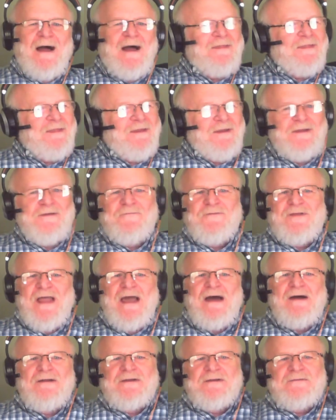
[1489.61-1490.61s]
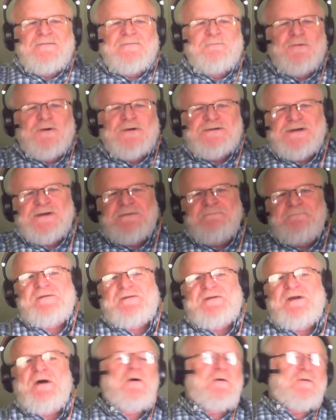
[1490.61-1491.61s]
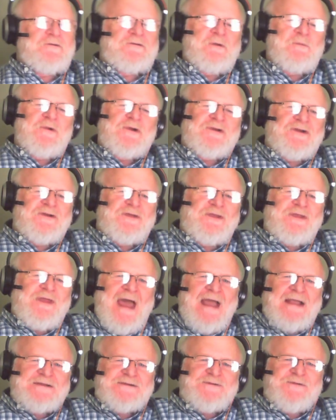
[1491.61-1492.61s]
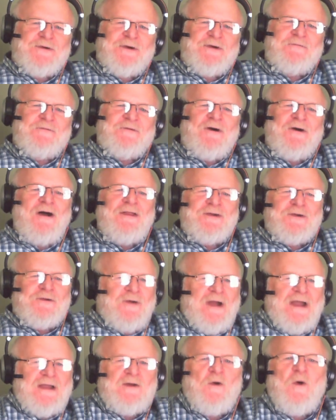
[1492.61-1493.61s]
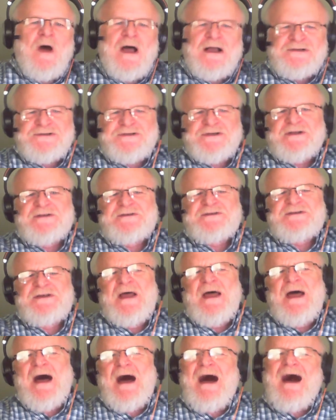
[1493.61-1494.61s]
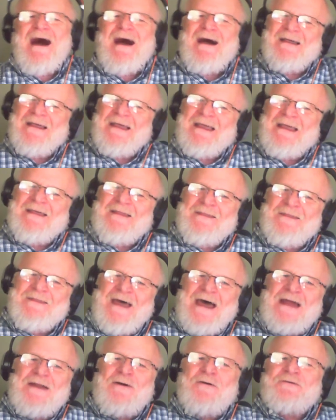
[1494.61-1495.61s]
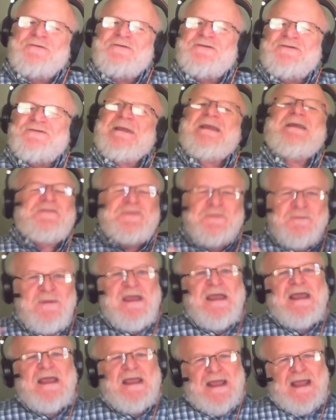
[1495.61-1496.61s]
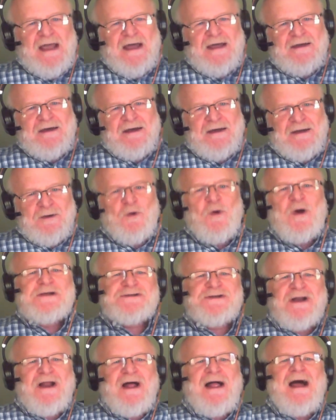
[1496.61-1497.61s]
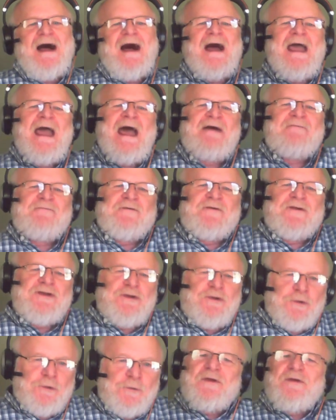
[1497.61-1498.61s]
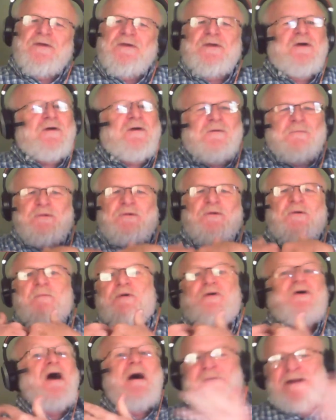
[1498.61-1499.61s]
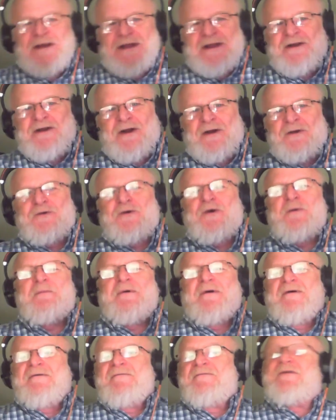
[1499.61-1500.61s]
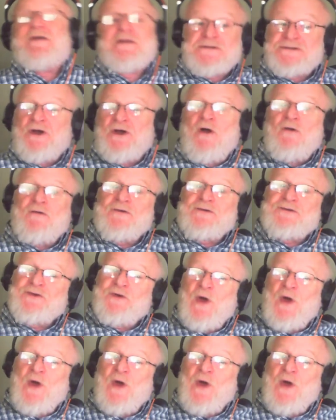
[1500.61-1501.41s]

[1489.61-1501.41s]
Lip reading: I think you've nailed it, Brigid. So Brigid, thanks for all the great questions. That all gives me a question I have for you. You're prominent in our group of consultants who